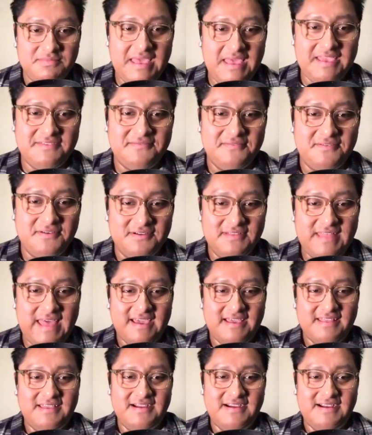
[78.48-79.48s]
Thanks for
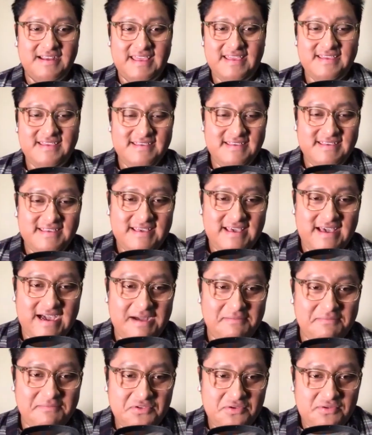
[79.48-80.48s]
that clarity.
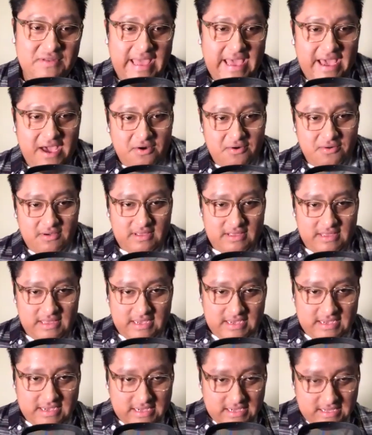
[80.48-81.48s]
So now,
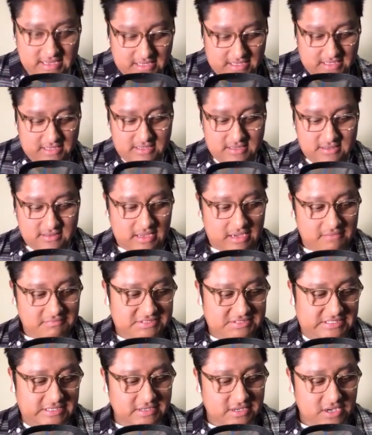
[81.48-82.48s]

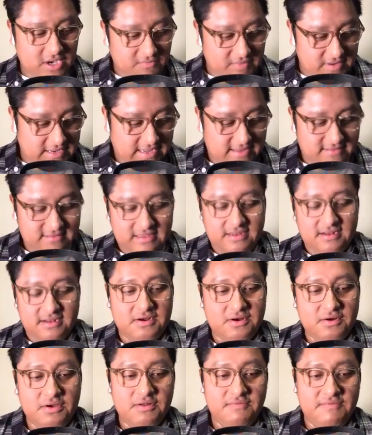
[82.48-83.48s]
obviously, COVID-19 or
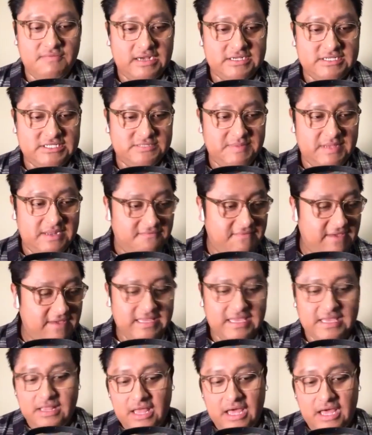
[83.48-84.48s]
coronavirus has been
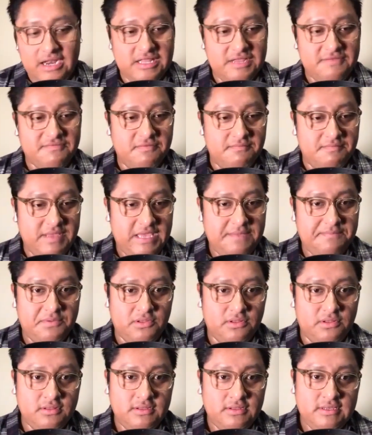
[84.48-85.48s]
affecting a lot of different
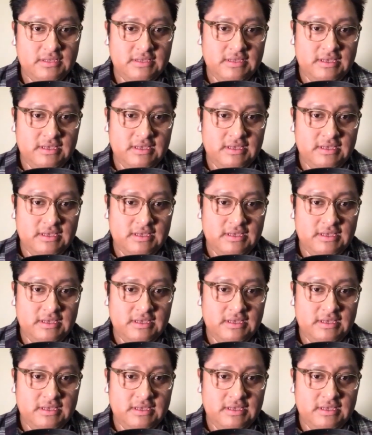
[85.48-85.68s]
people.